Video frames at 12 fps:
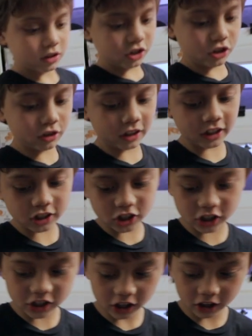Do you think
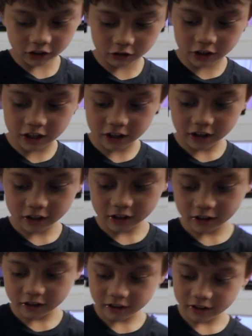she's hungry? She might
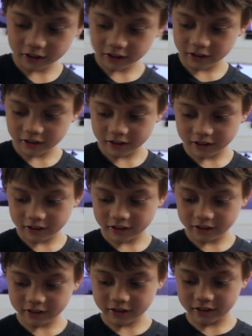be. We can feed her soon.
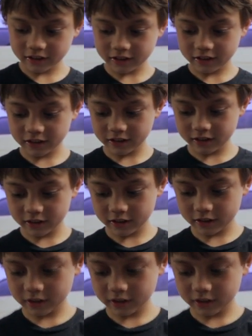Her, him.